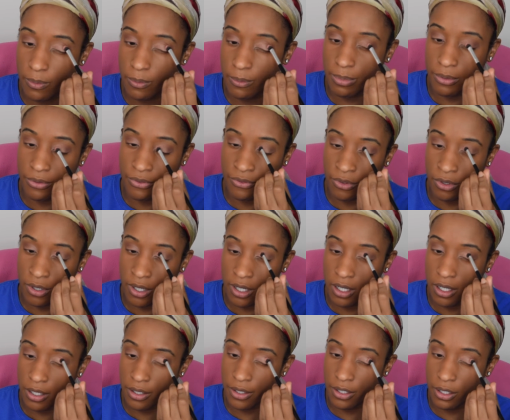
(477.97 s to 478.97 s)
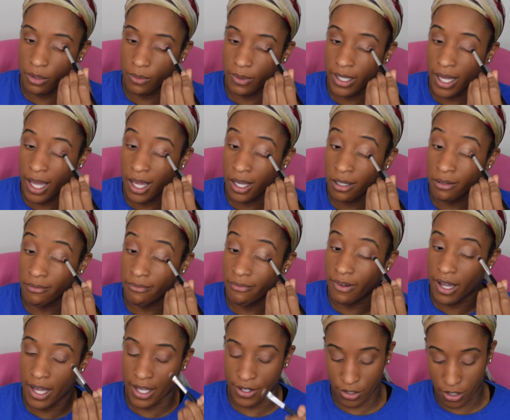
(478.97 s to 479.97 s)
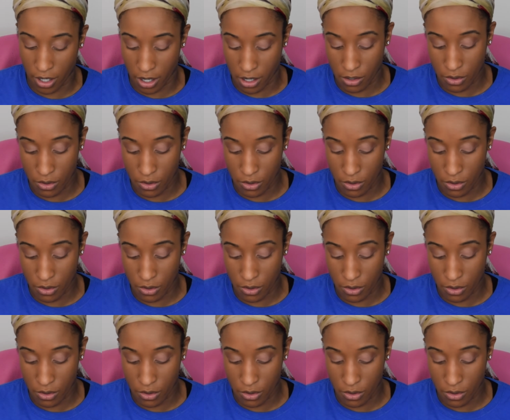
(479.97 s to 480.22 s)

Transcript: Before, you know, we got confined to our